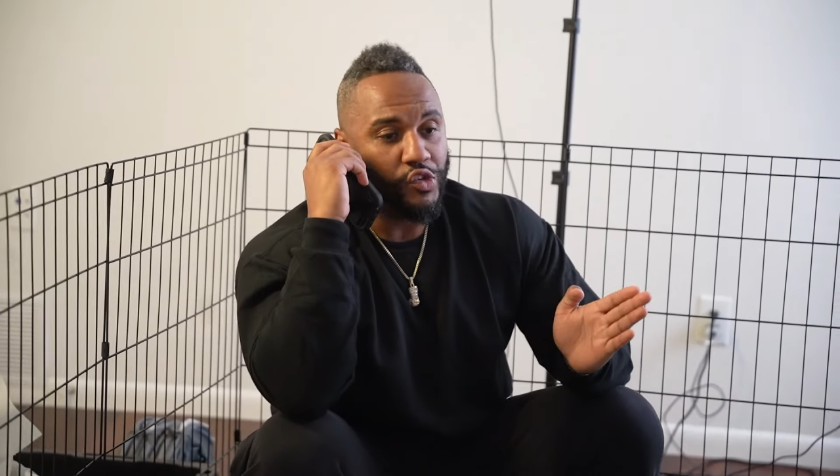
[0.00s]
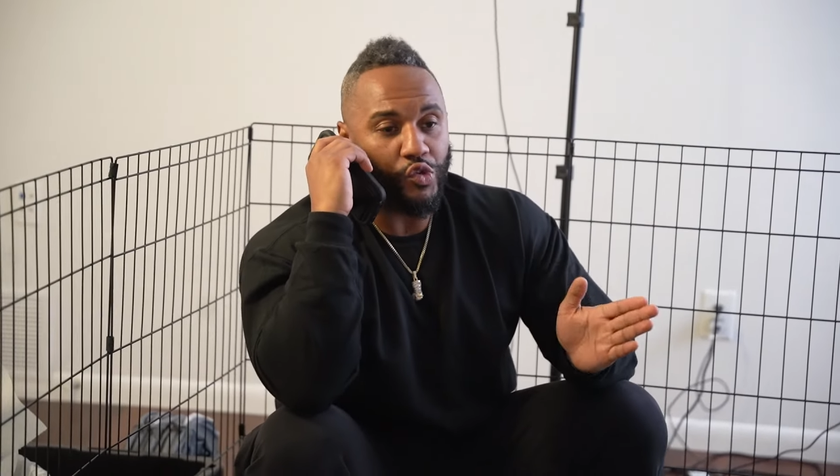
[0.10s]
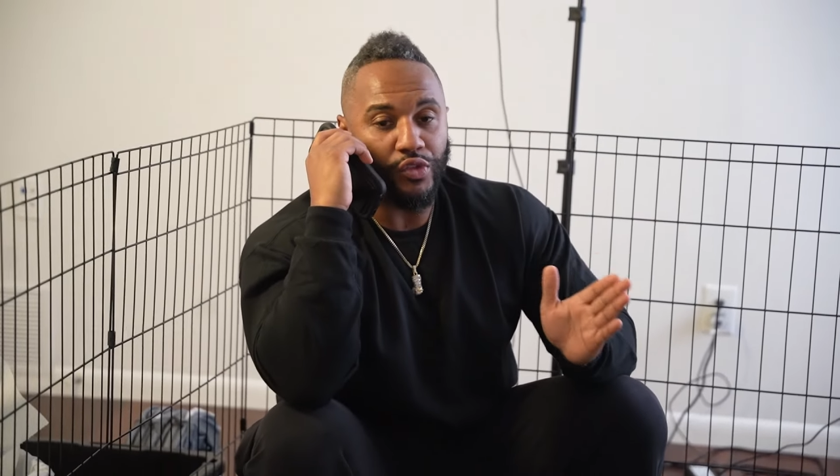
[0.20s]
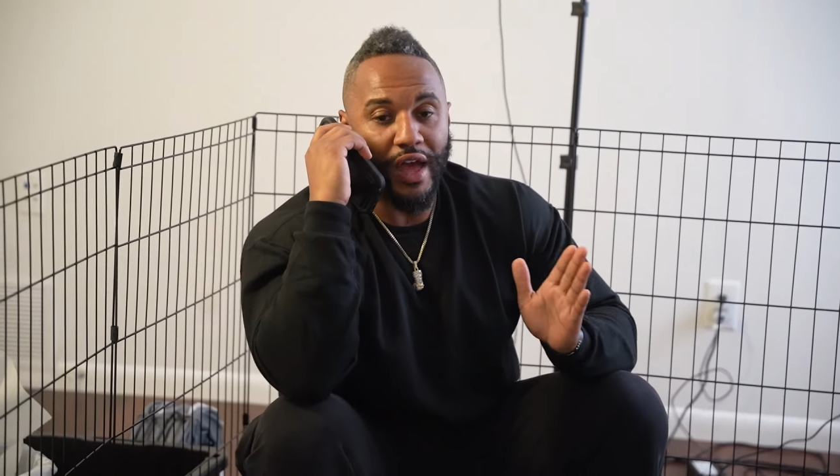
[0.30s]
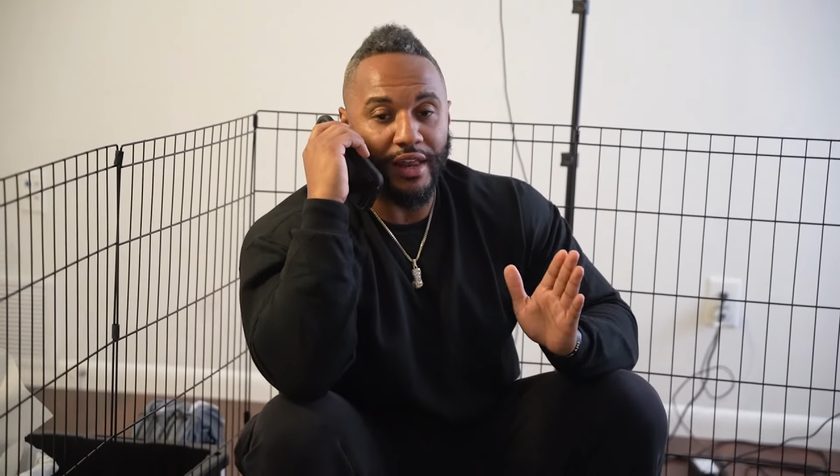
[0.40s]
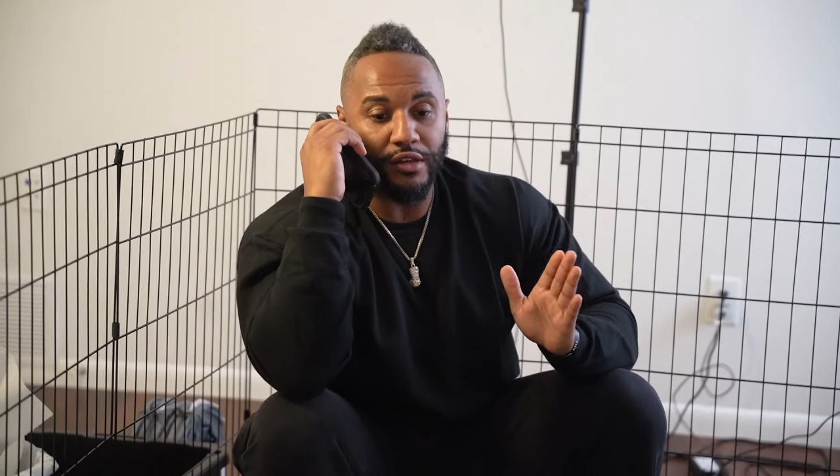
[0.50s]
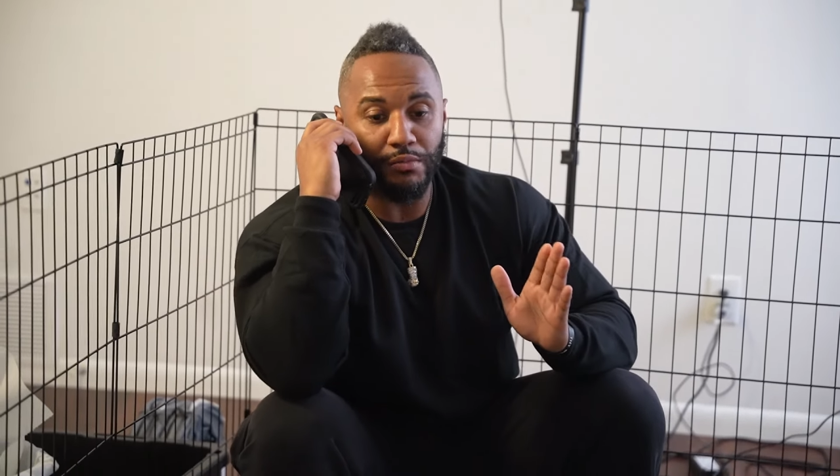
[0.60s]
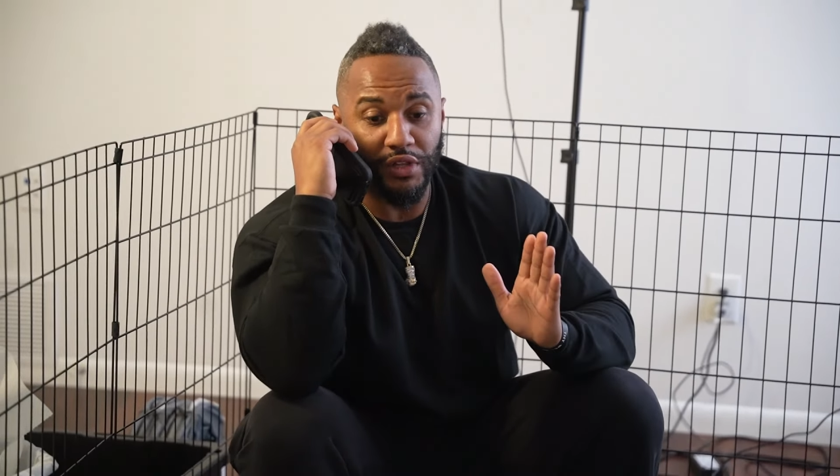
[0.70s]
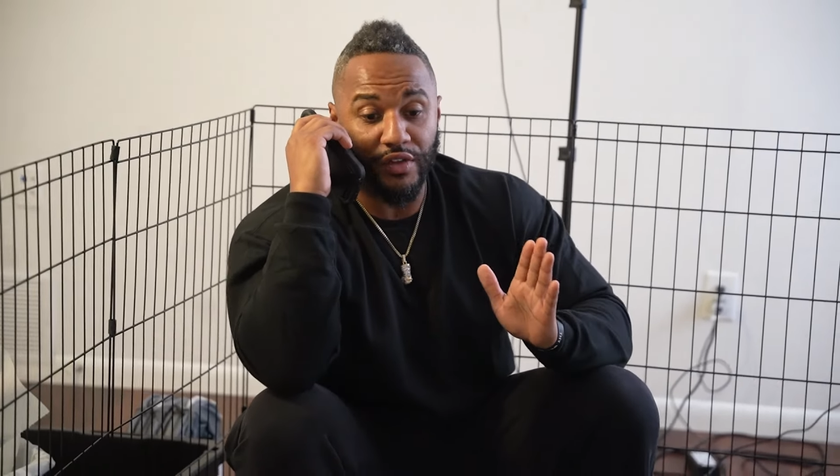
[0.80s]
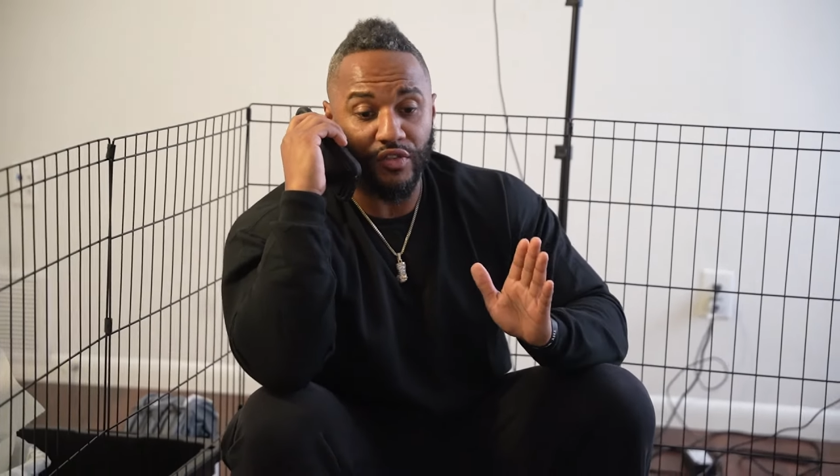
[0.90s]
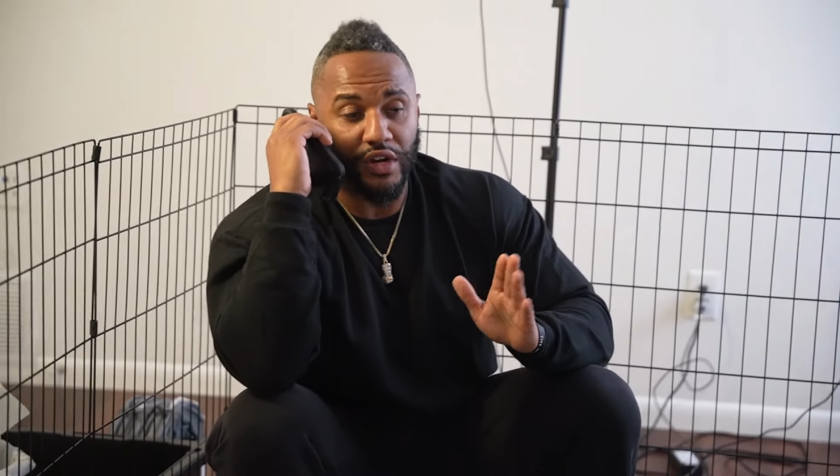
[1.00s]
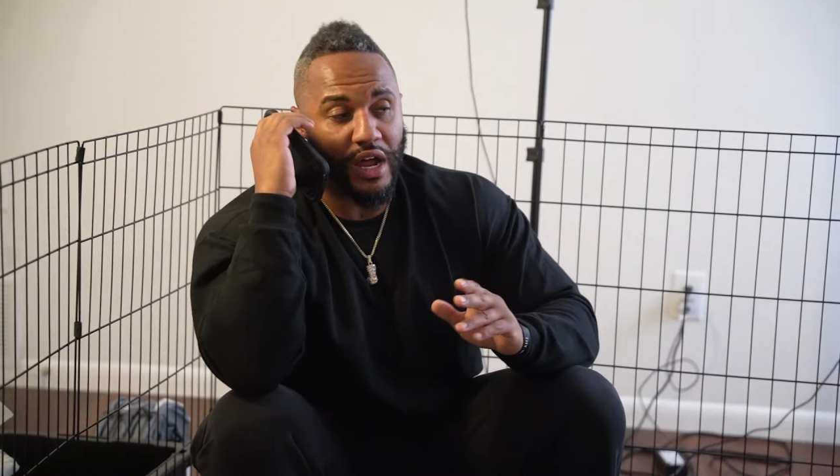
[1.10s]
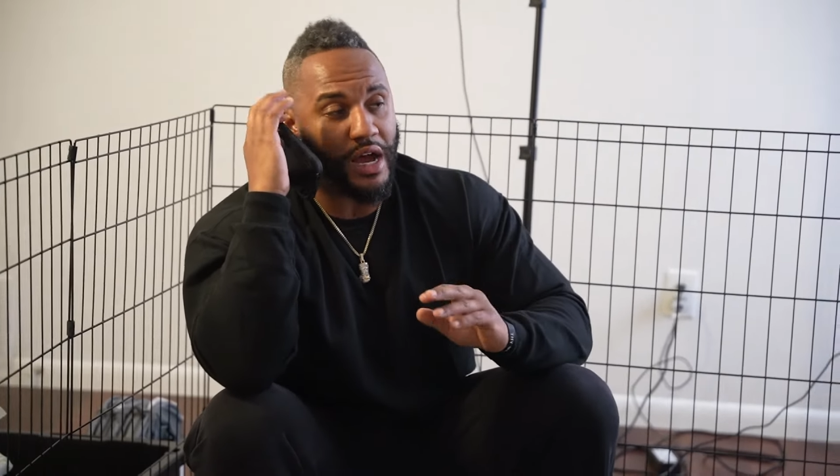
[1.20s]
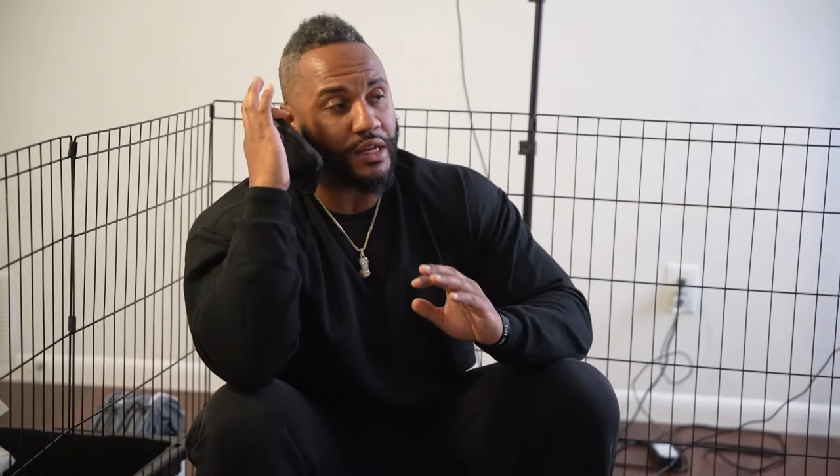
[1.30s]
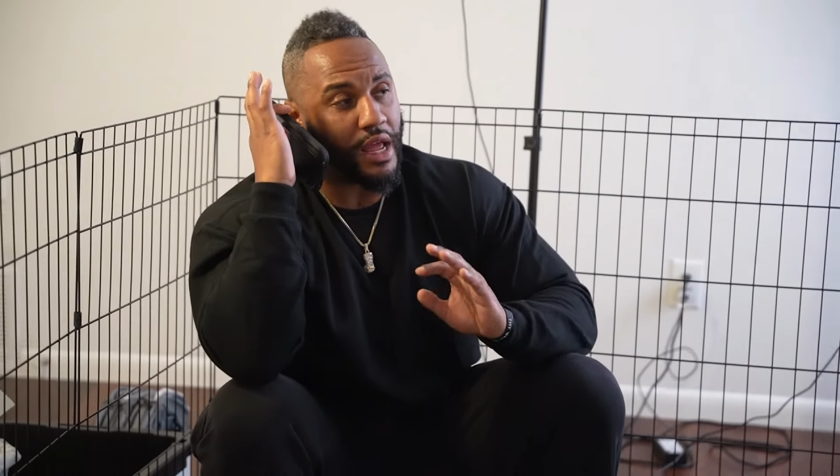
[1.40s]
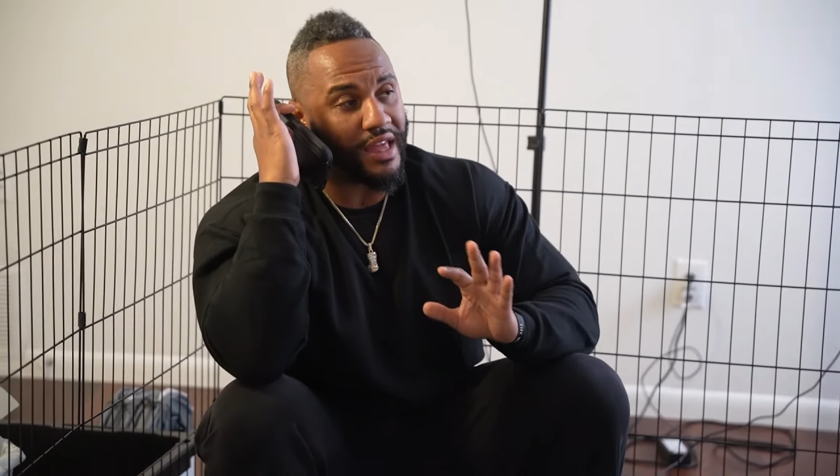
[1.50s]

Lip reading: so that, believe it or not,